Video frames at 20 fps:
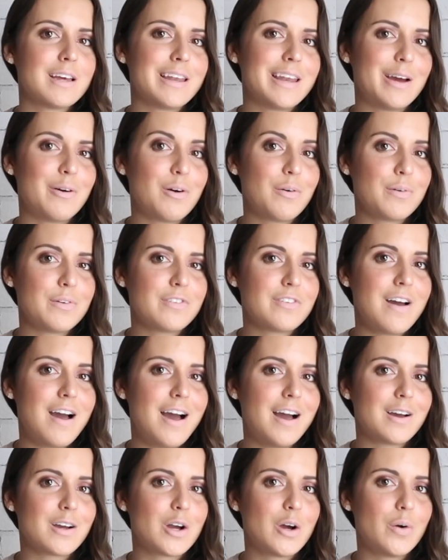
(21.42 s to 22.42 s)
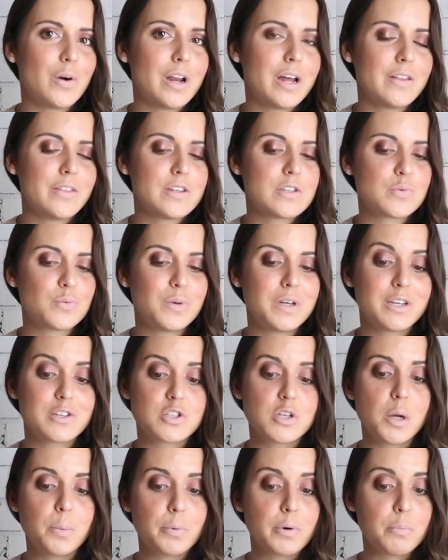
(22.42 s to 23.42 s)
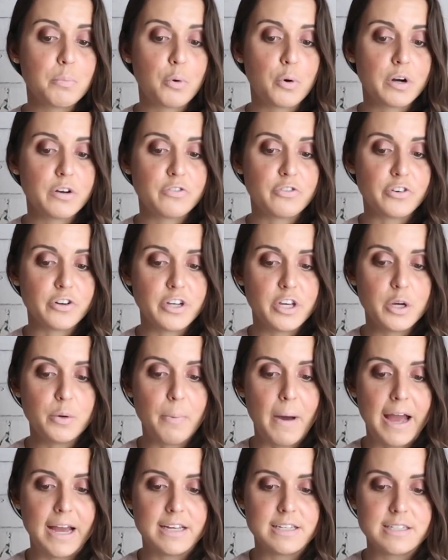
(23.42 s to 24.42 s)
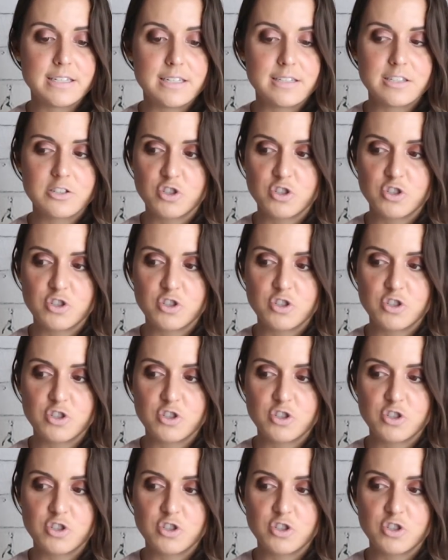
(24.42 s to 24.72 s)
Know what we've got going on this week? Super important for you, Pisces.